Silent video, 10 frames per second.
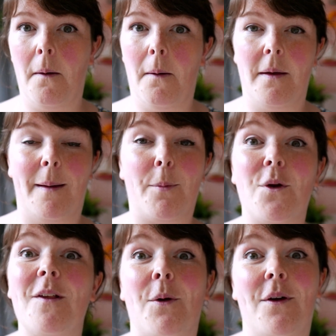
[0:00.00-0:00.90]
Yeah,
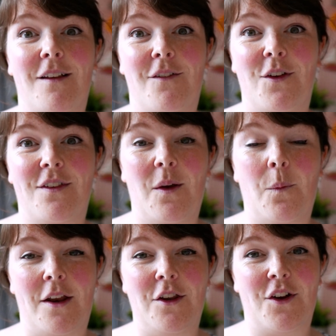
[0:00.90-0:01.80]
bonus points if you say
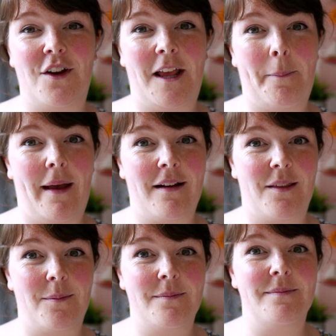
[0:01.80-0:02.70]
when you're gonna get back to them.